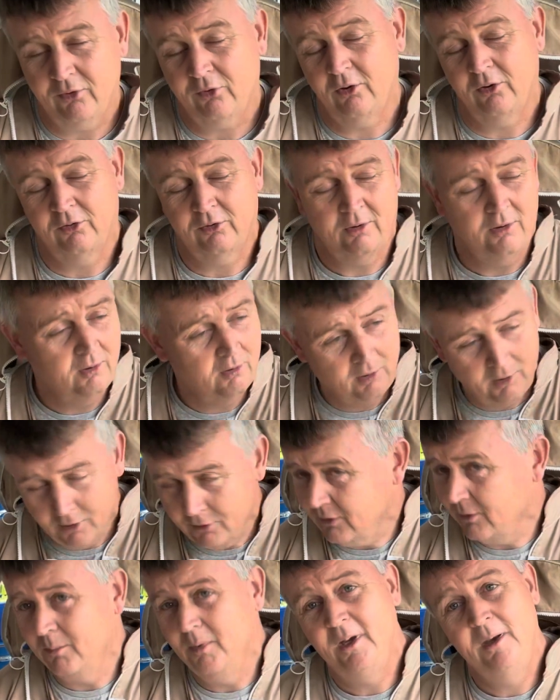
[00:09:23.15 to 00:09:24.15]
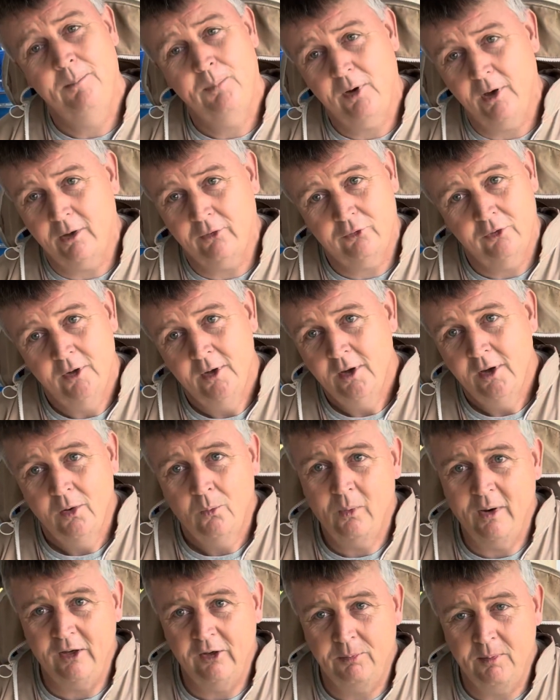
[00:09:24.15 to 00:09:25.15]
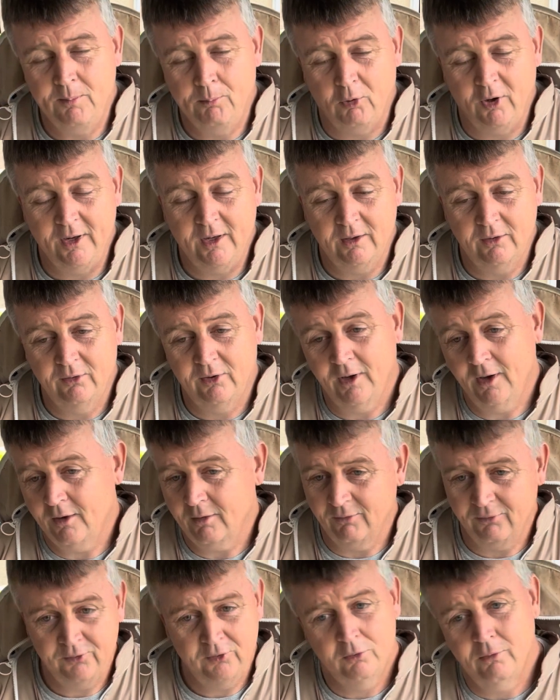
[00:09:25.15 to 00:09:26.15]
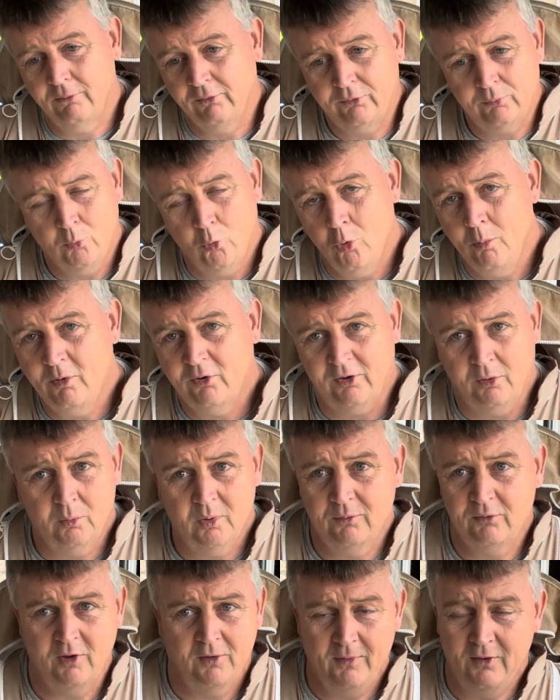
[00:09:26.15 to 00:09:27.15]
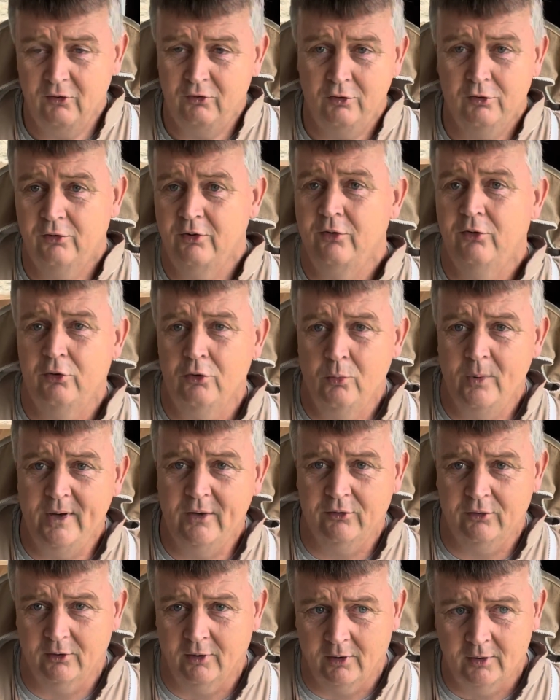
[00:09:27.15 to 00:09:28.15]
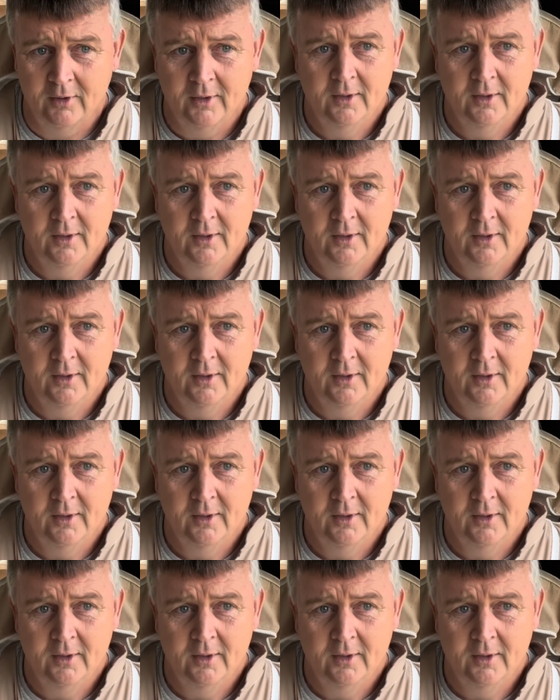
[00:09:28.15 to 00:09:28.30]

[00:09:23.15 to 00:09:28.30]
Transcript: There's a load of mini plus waiting to be breaking down. A few have swarmed, because I would have done this usually 2 weeks ago.